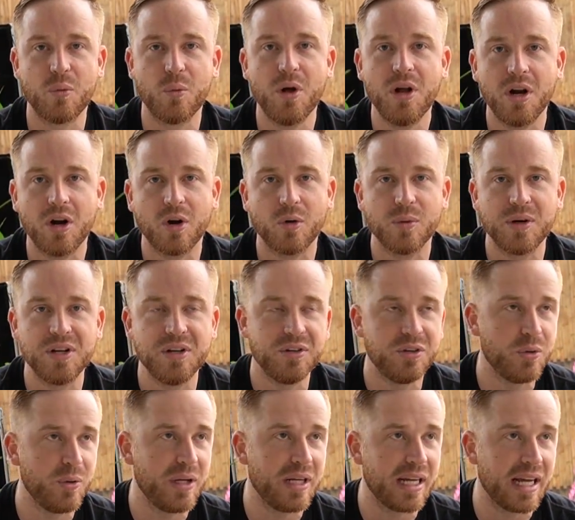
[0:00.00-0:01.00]
What are we
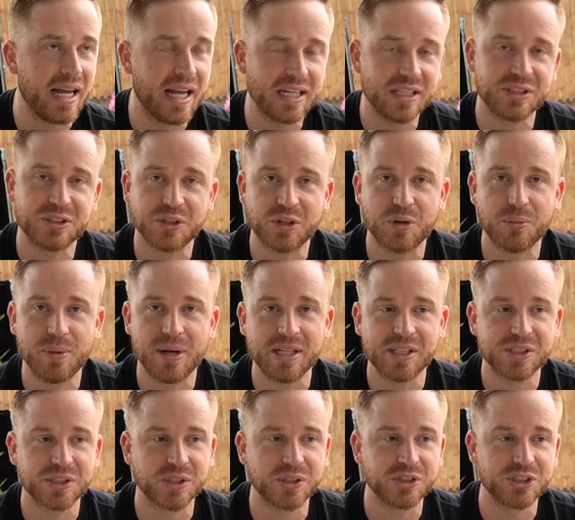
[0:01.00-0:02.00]
doing extra to
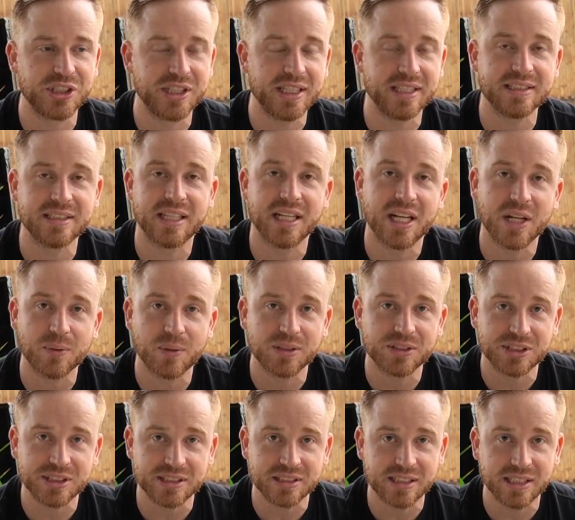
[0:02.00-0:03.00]
make sure she is getting what
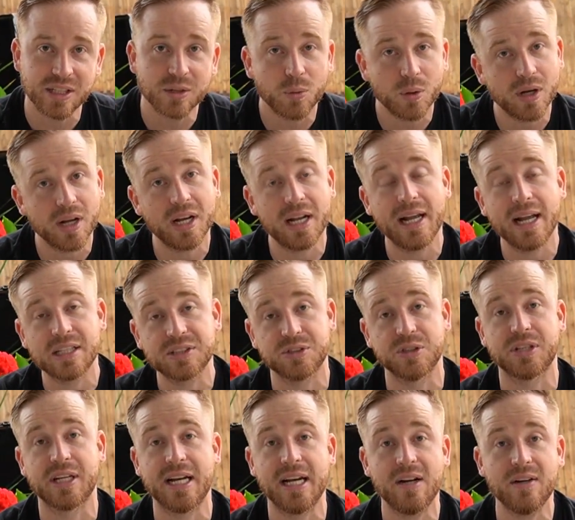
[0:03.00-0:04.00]
she's needed? What kind of
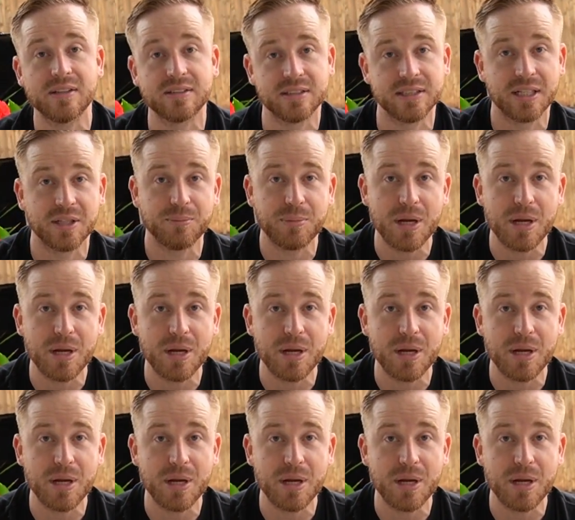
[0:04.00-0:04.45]
extra care is needed?